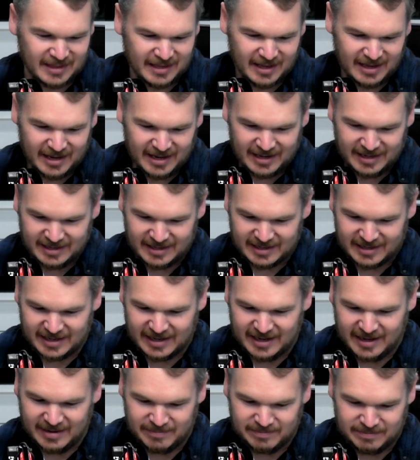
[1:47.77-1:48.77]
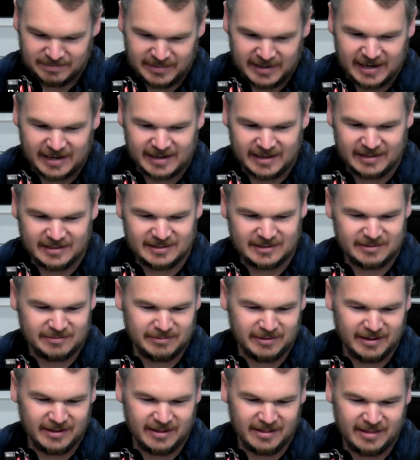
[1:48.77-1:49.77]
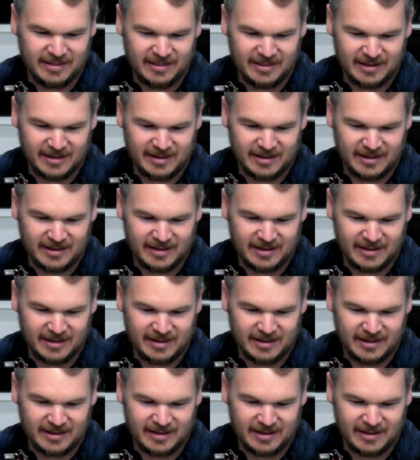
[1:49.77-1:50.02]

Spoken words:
And it came packaged with